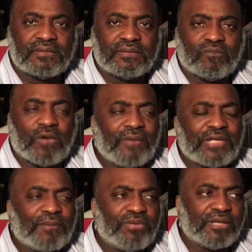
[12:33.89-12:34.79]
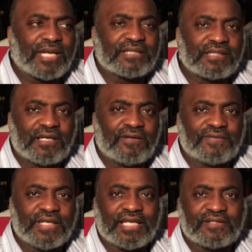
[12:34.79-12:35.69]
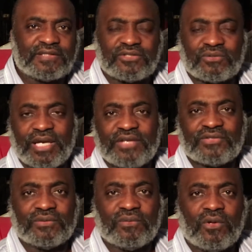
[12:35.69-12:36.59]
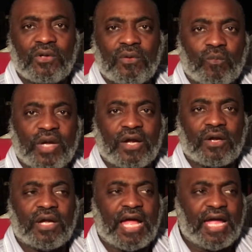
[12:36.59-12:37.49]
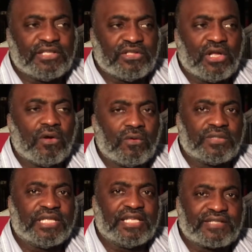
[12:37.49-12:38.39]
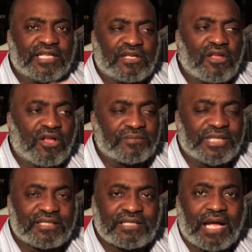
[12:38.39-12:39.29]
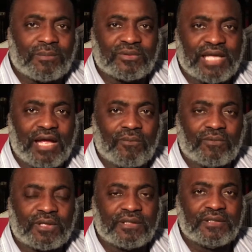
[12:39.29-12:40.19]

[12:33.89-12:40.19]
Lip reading: Why would I put myself in a situation where I know that it's going to cause me to topple downward